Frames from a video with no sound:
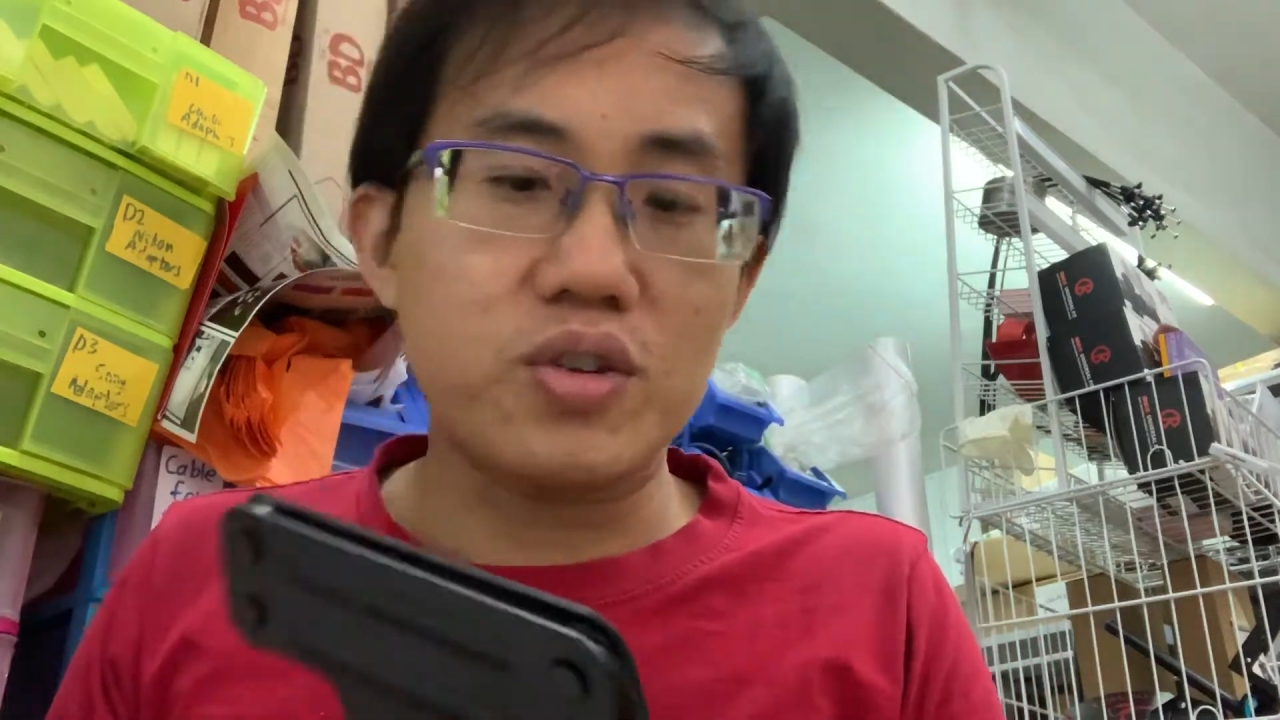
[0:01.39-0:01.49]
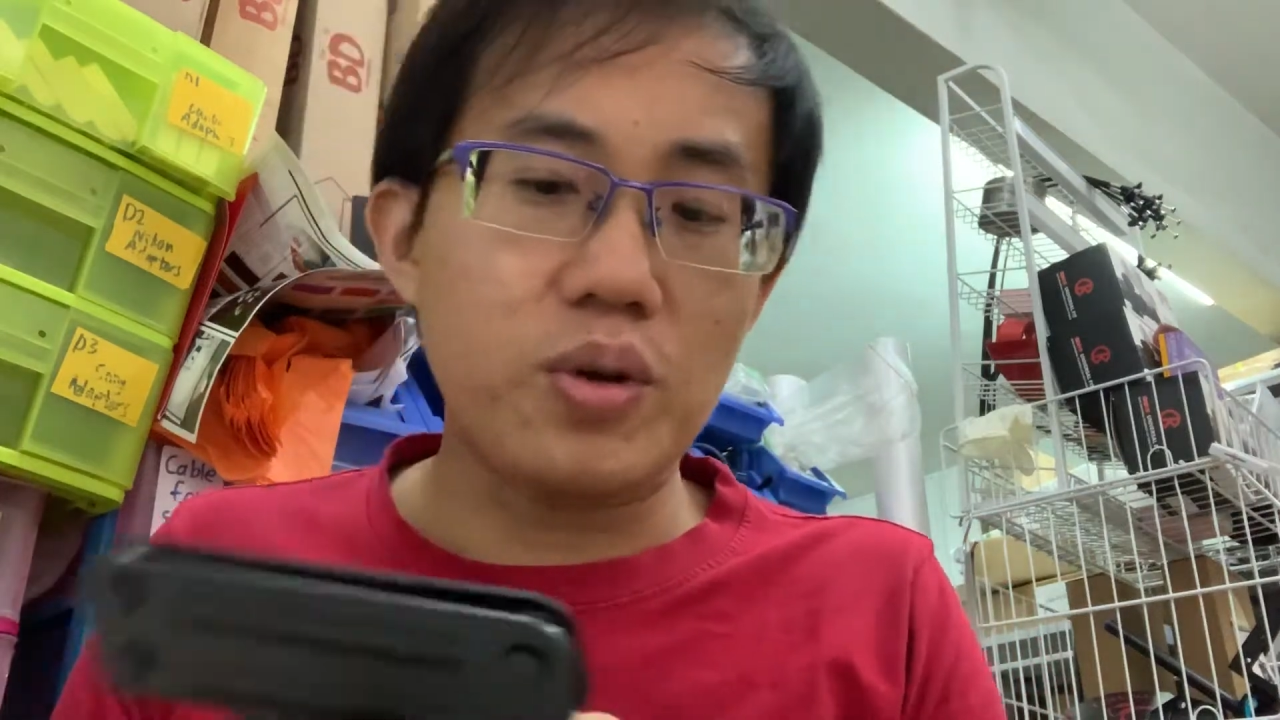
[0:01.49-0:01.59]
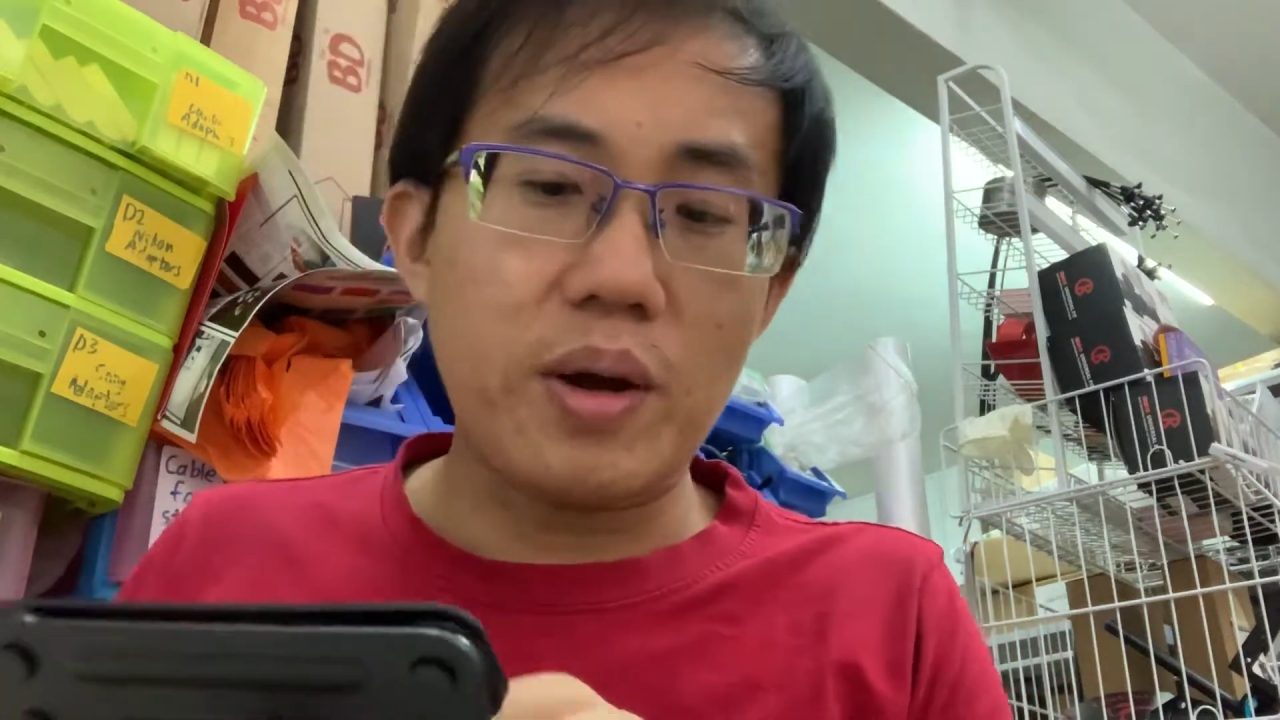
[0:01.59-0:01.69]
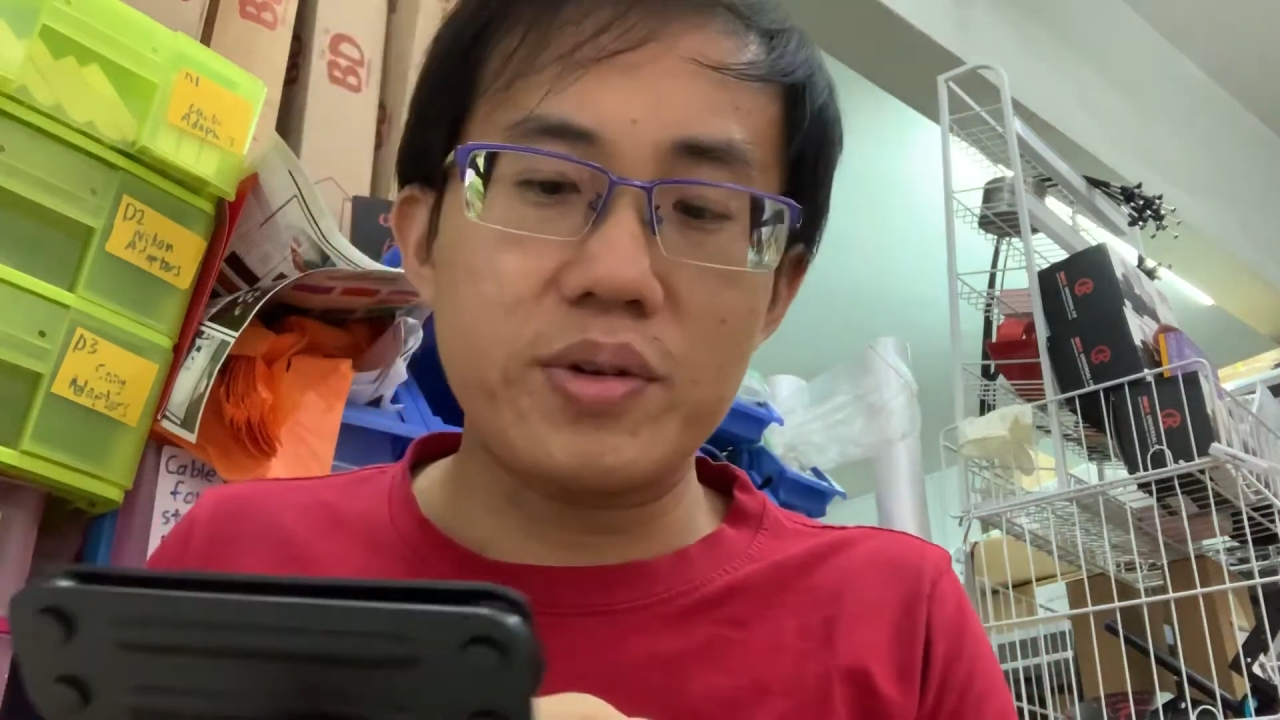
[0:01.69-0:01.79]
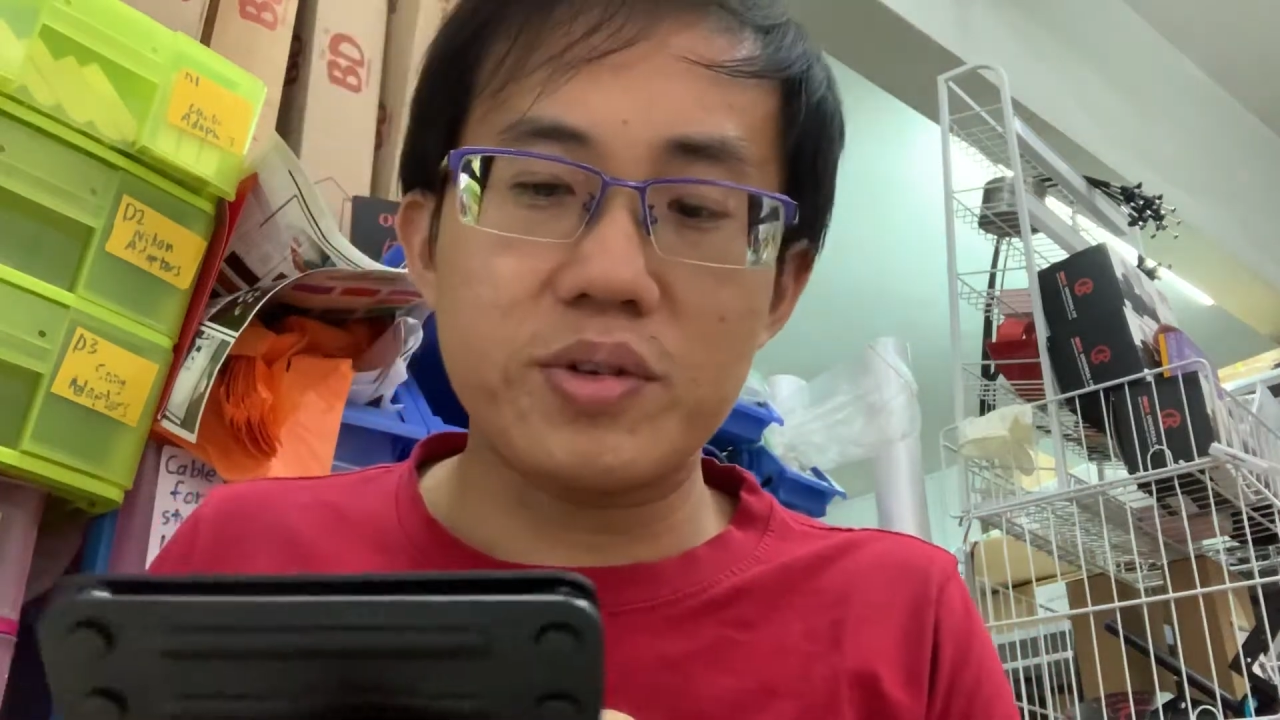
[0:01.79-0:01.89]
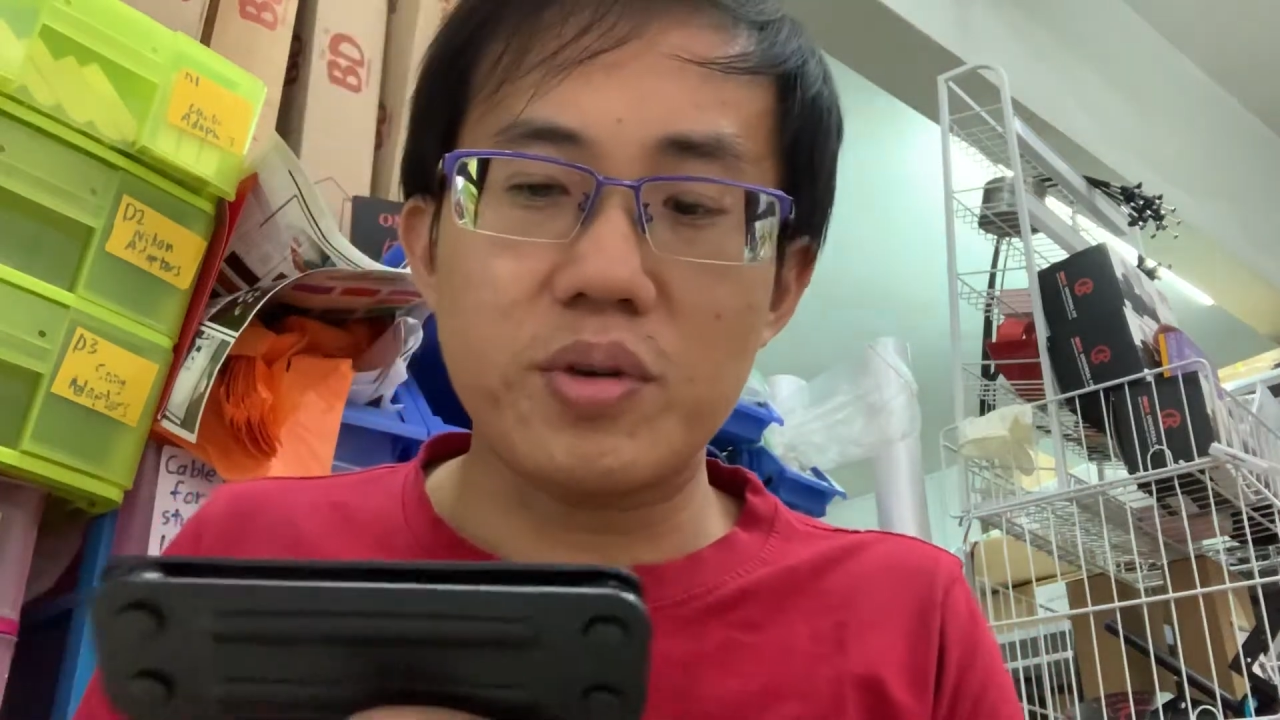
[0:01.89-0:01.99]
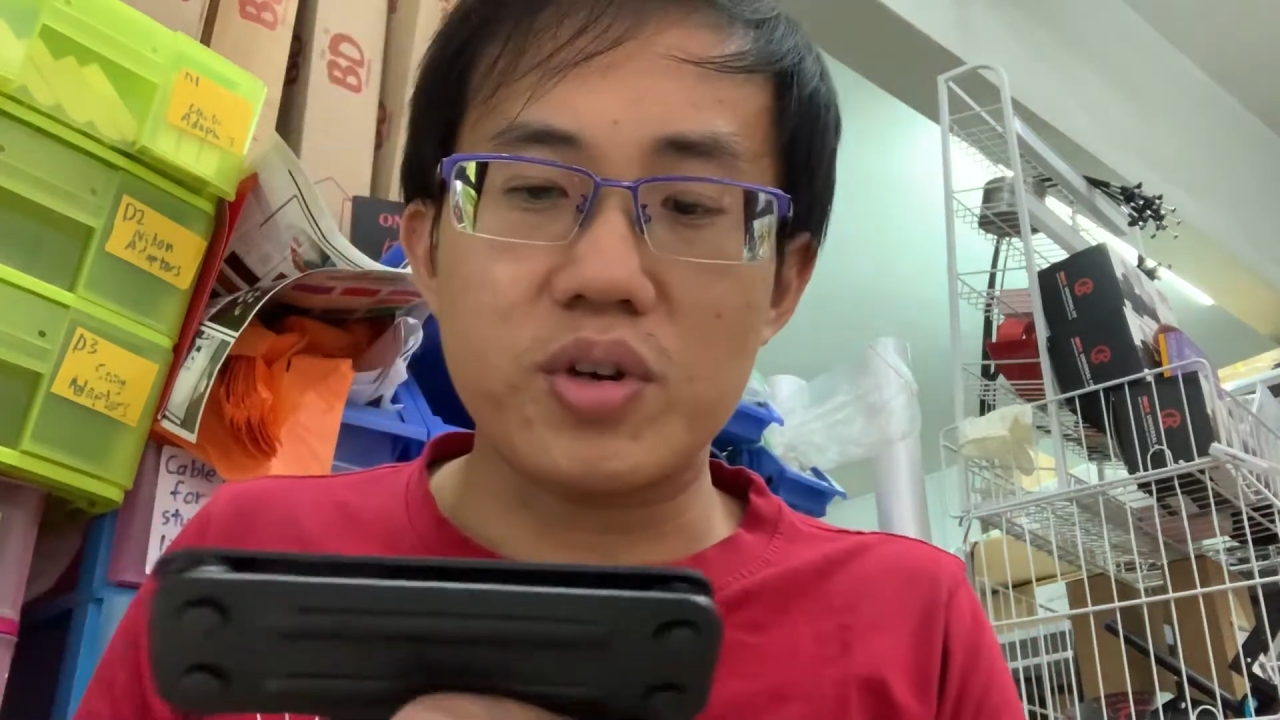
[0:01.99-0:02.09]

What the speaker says: I just want